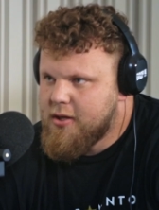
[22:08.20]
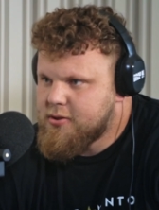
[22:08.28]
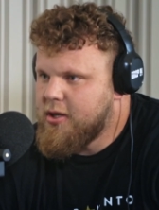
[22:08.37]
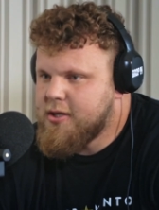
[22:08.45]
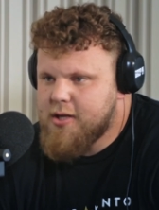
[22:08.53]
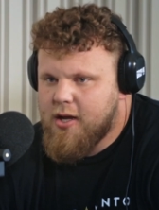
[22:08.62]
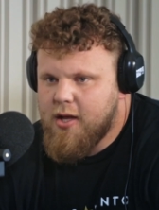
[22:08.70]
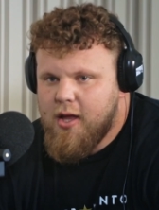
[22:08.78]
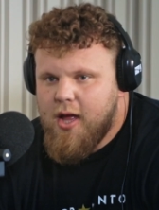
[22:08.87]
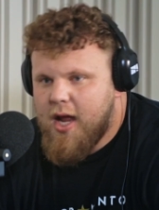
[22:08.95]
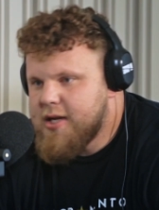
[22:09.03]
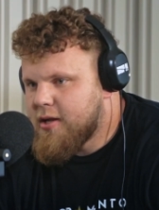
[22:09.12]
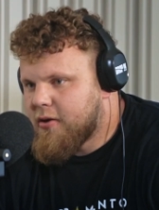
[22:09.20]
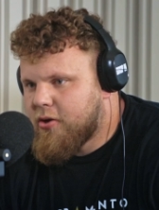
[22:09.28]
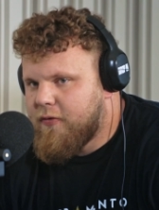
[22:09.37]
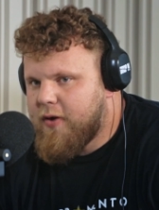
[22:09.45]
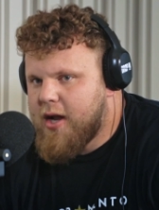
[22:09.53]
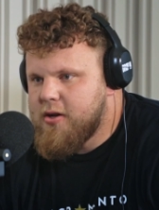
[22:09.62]
So he's a
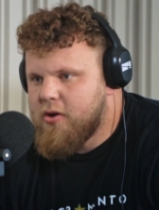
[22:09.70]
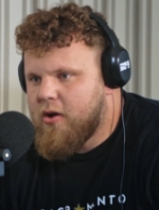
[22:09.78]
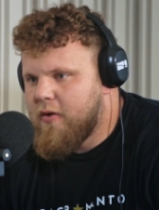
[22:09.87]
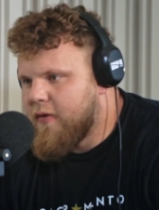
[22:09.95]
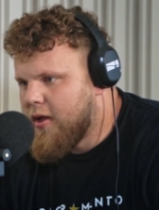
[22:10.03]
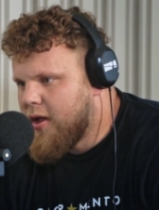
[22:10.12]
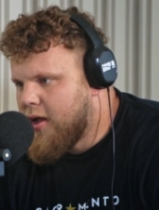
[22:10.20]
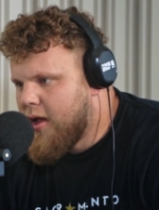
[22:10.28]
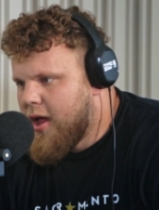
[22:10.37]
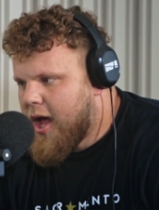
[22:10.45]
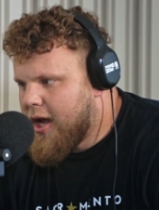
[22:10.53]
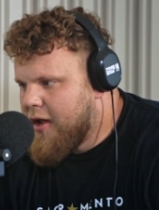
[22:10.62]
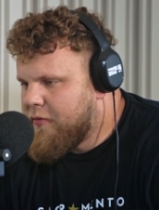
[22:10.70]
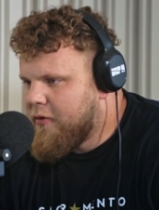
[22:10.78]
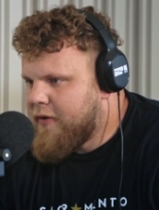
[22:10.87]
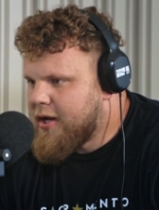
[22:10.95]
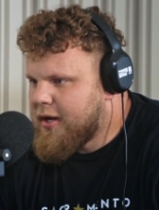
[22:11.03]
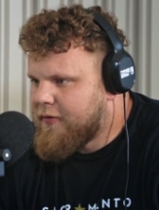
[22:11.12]
good friend, you know. I lived
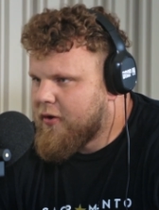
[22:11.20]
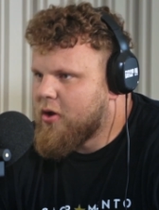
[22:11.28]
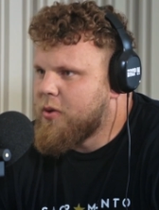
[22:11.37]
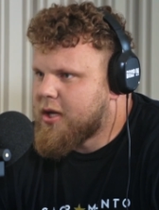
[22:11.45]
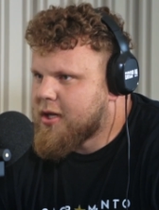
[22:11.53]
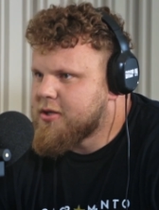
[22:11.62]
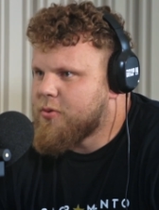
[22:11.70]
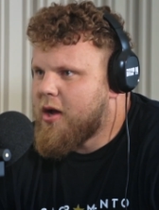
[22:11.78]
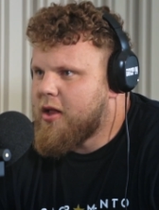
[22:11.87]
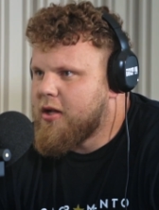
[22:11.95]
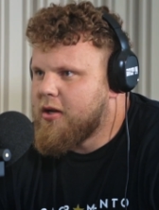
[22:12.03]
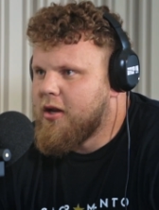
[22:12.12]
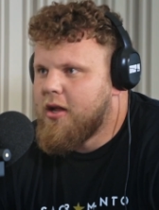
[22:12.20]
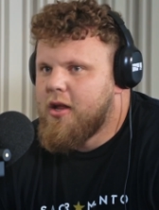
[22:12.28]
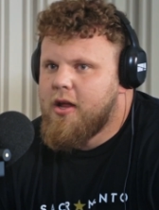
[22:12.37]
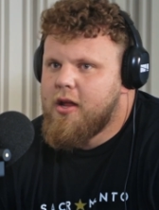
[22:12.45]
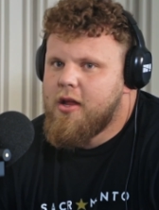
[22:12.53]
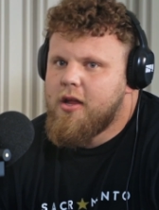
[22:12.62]
with Eddie for a week as well, and
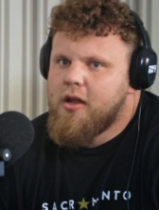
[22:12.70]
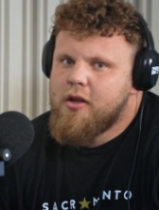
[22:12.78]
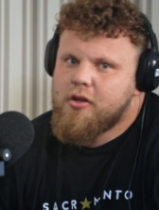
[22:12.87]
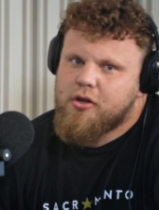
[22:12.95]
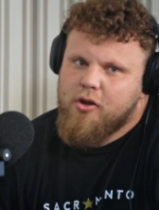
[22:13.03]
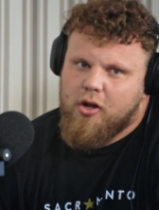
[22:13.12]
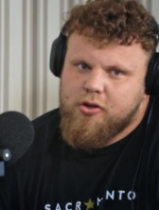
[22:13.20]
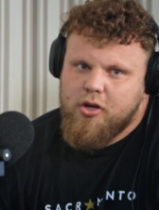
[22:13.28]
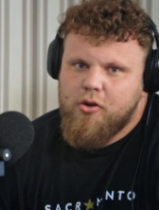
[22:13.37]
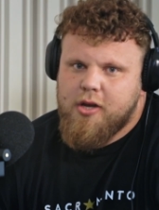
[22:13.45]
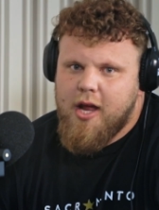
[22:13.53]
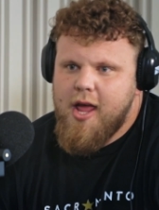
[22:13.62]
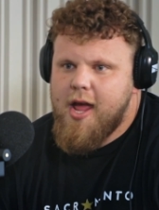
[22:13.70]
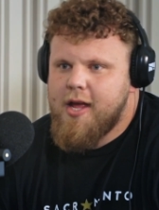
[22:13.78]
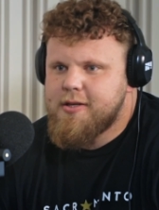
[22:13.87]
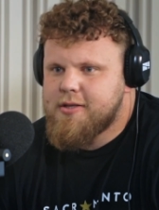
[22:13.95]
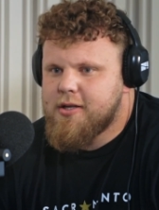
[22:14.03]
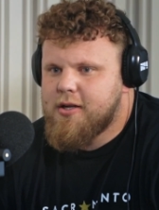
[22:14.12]
got to do kind of
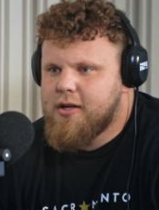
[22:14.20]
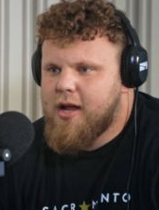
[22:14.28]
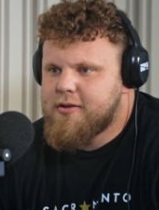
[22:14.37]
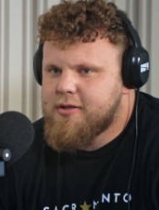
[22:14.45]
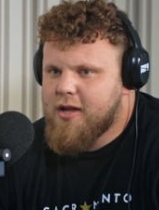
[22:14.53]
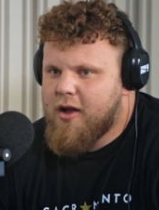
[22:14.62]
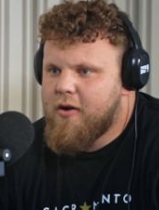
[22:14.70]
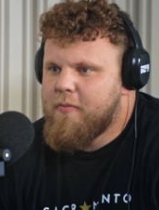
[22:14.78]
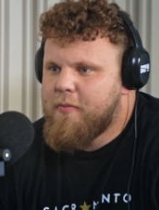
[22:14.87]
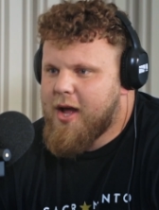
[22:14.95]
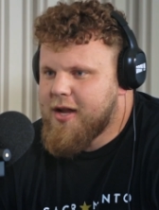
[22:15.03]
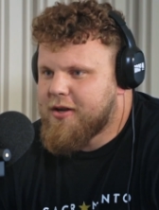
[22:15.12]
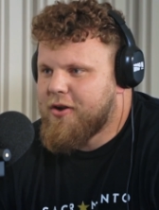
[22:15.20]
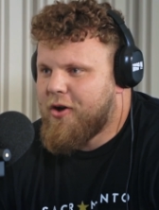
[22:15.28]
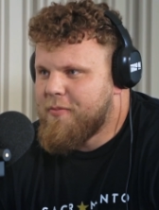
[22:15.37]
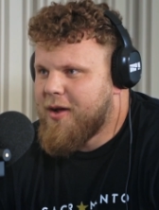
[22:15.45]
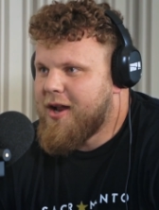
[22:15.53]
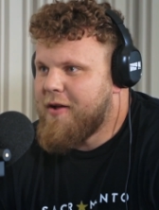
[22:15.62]
his lifestyle, and by
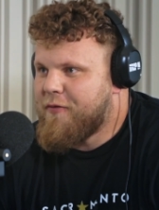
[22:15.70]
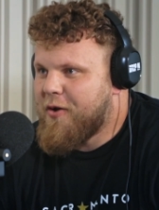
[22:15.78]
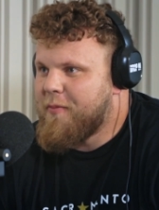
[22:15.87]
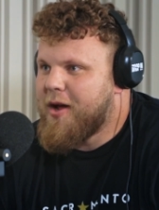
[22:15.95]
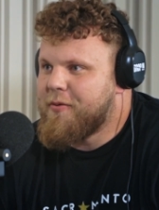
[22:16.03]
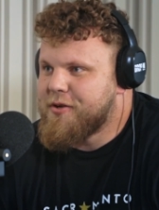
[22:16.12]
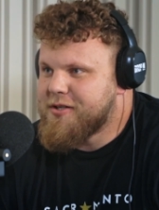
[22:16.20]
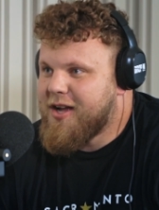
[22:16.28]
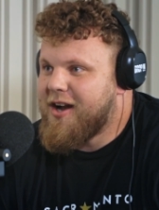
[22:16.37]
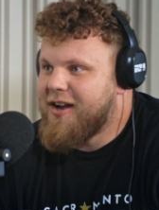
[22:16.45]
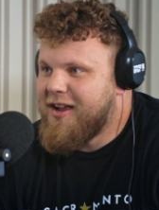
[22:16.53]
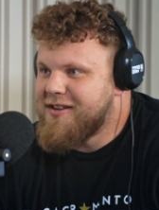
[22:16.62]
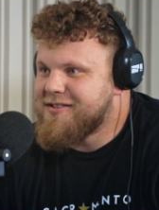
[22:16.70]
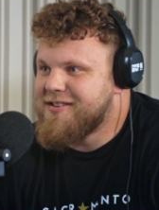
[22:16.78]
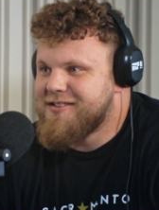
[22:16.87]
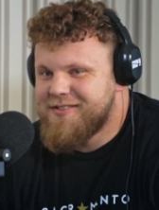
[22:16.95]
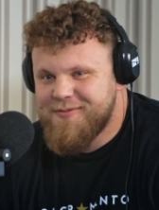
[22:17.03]
God, man, I thought mine was hard. His is